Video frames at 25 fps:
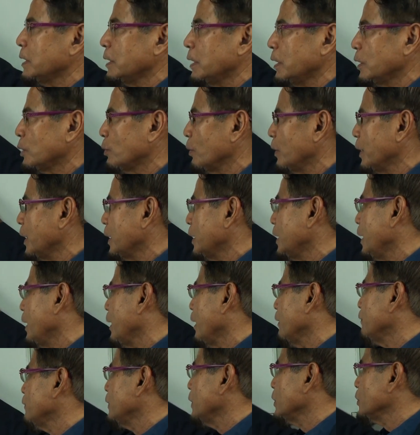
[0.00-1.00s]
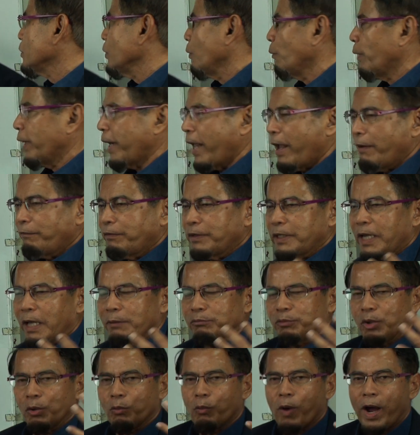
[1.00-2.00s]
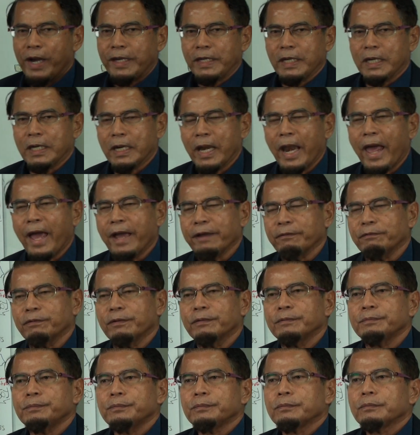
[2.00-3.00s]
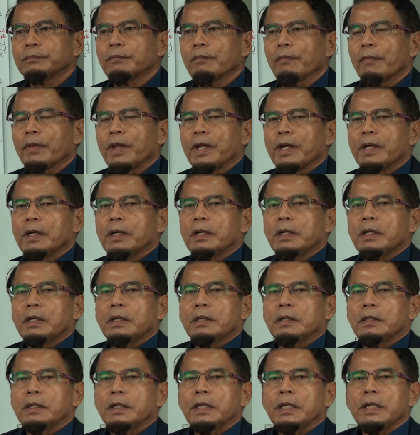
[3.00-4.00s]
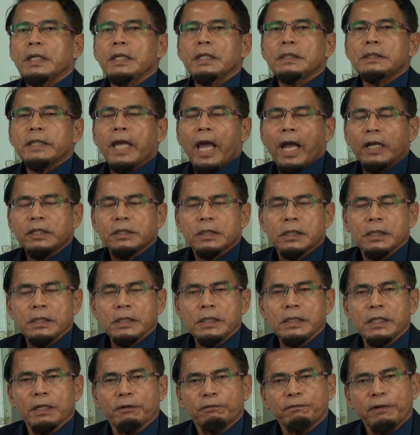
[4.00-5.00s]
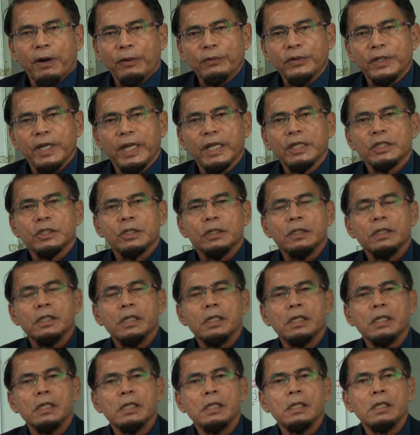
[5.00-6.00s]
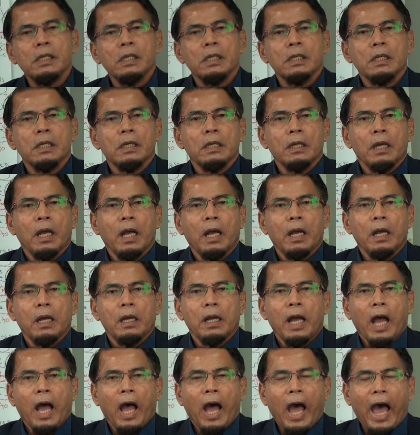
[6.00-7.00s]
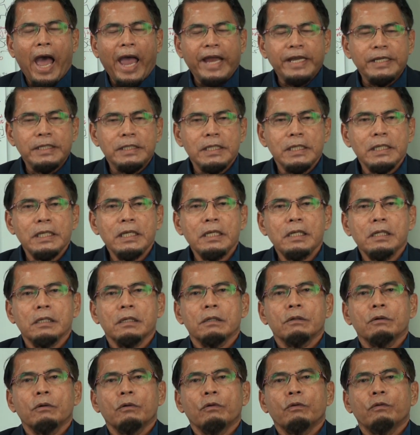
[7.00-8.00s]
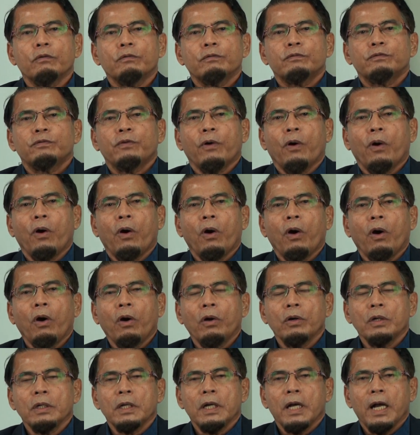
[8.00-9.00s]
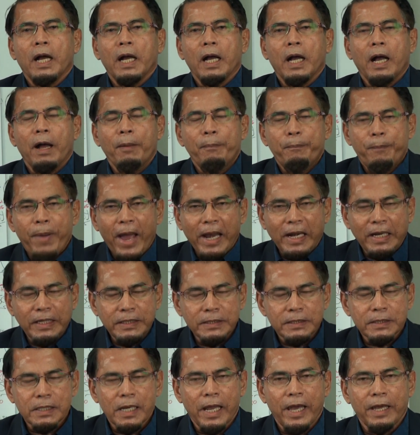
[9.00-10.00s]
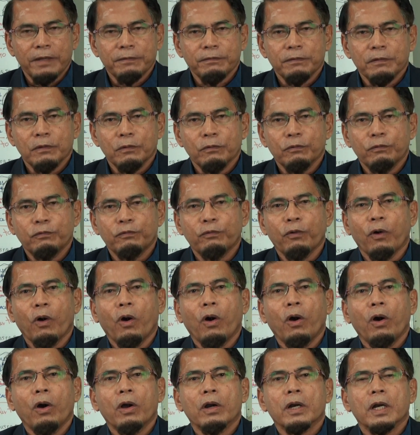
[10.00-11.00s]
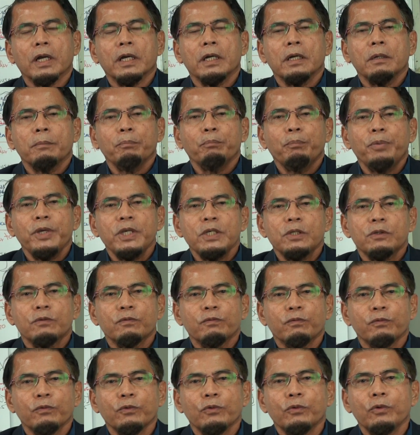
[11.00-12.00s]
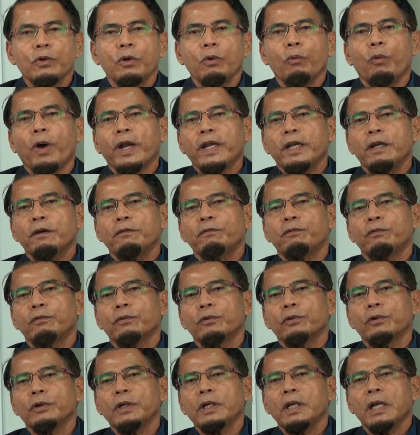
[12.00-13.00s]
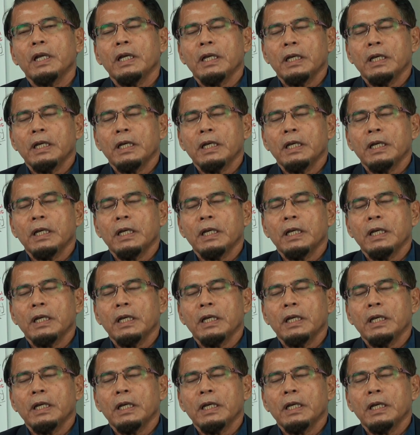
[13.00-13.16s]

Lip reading: in this world and hereafter. So whatever that we want in life is actually the foundational ideal for a balanced life, for a peaceful, wonderful